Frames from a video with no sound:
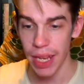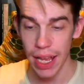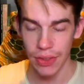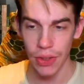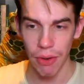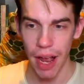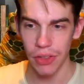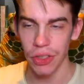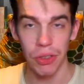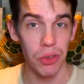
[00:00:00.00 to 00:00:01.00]
So
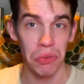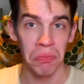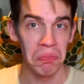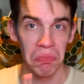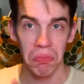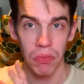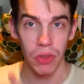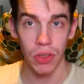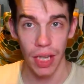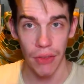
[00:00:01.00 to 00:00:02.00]
as you do
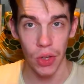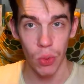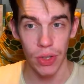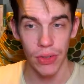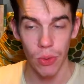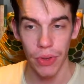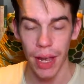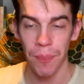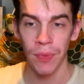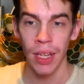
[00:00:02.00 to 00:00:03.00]
cut the corners and all
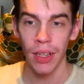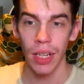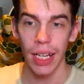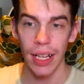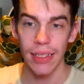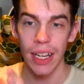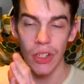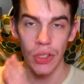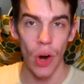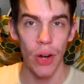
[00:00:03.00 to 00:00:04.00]
that, like I
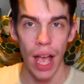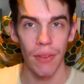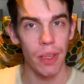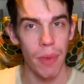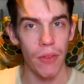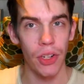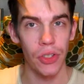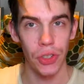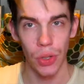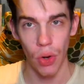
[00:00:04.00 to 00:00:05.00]
said, don't have your
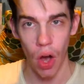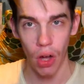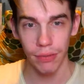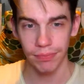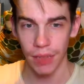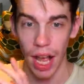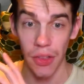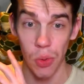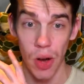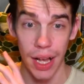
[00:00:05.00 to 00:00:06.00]
beverage too hot,
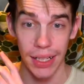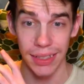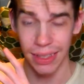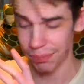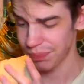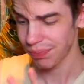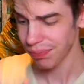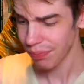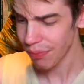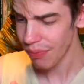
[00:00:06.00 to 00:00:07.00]
otherwise
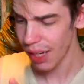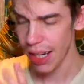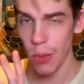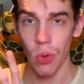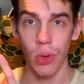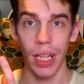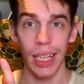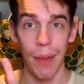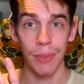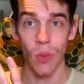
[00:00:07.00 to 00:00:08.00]
it will
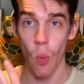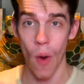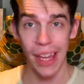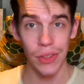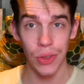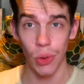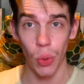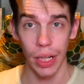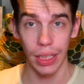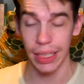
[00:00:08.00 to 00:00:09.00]
collapse way too
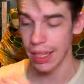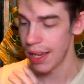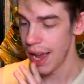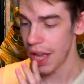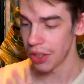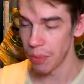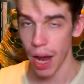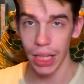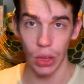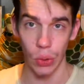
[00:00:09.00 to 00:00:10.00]
quickly and you
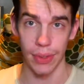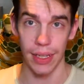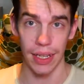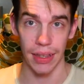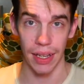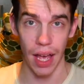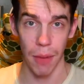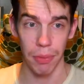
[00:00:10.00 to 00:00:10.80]
might lose it in the cup.